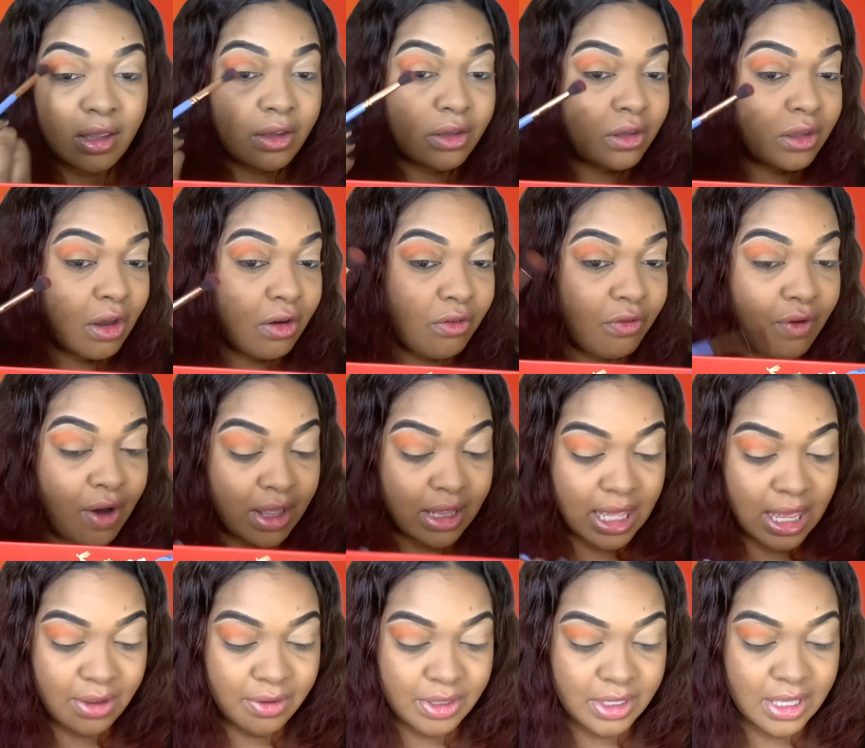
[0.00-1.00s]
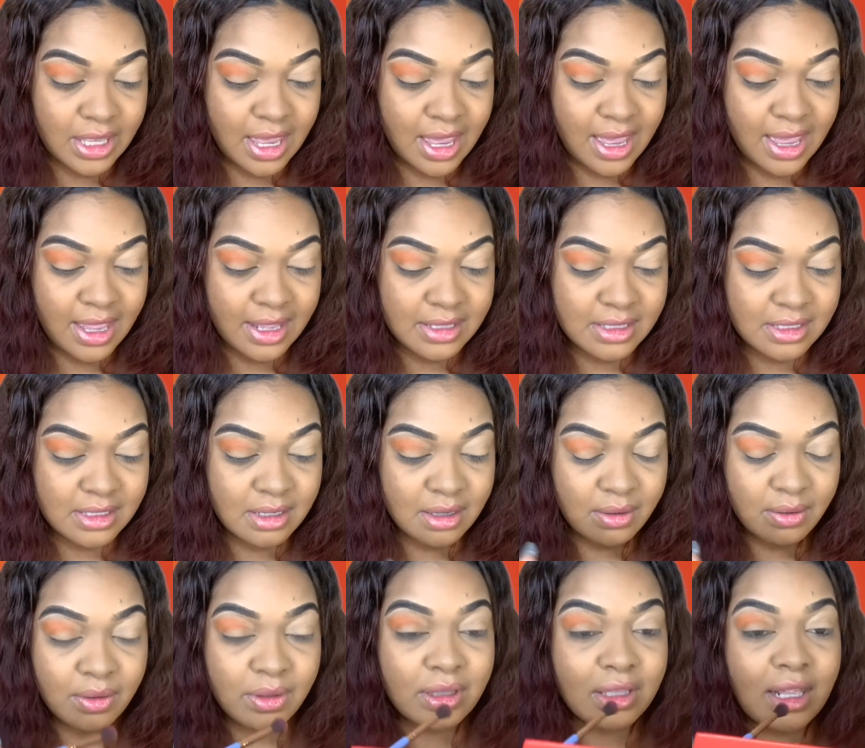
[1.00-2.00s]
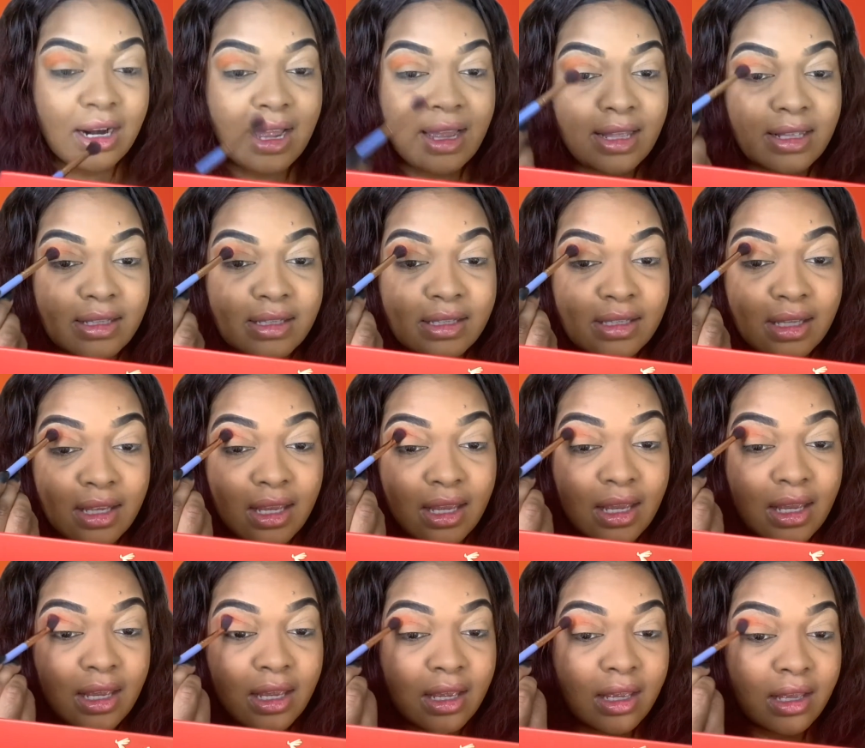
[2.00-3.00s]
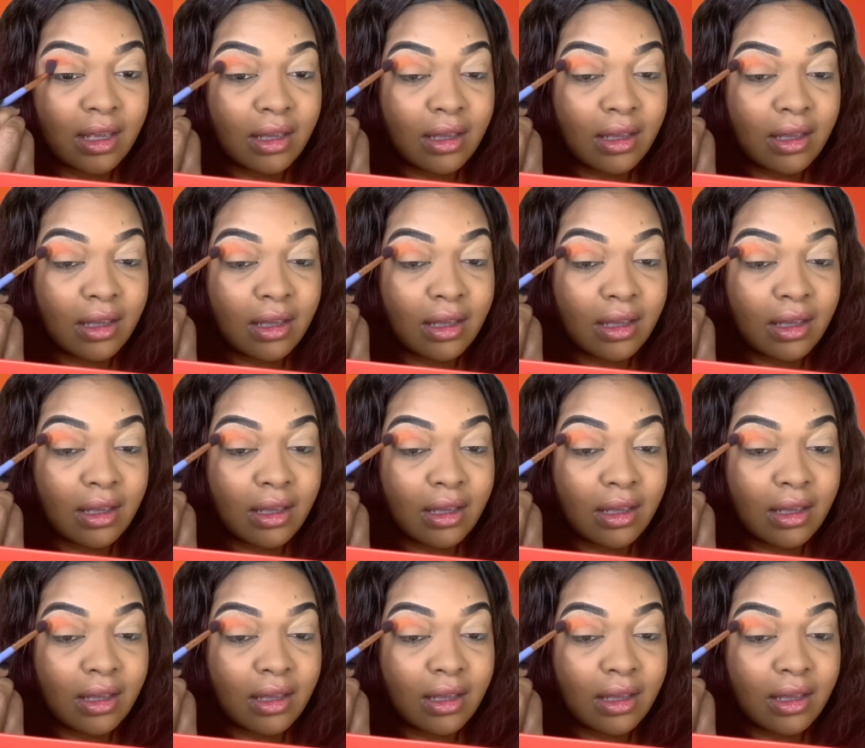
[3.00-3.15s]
No fallout yet that I can see.